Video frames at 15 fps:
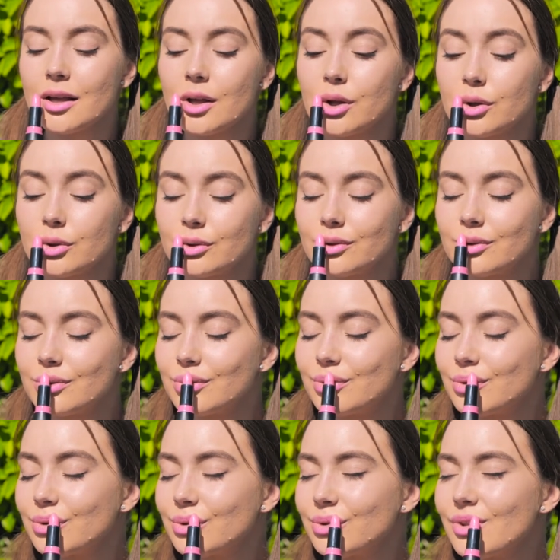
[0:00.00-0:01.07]

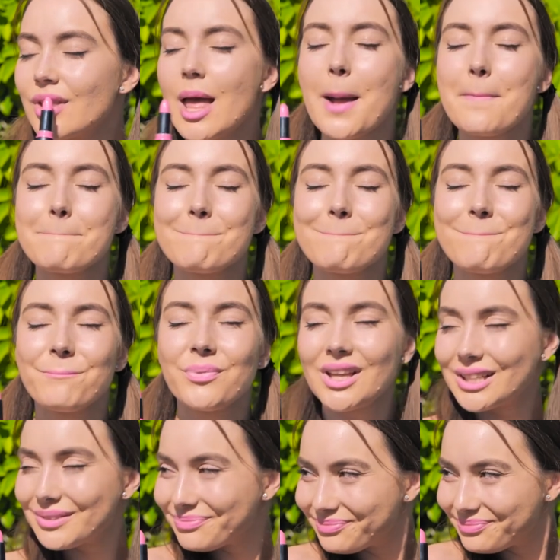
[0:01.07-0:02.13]
Mmm! Such a simple
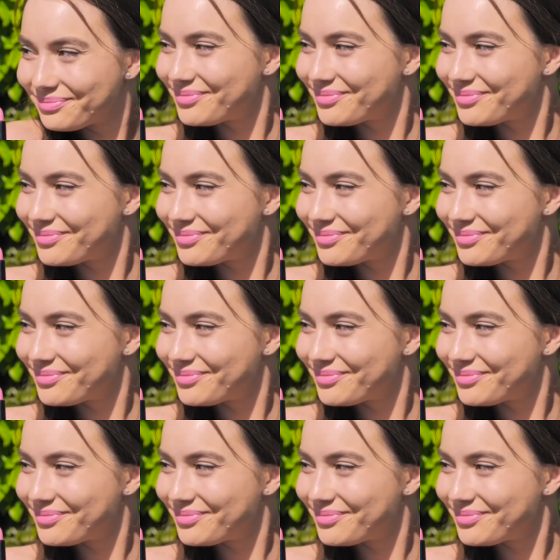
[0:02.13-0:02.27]
trick!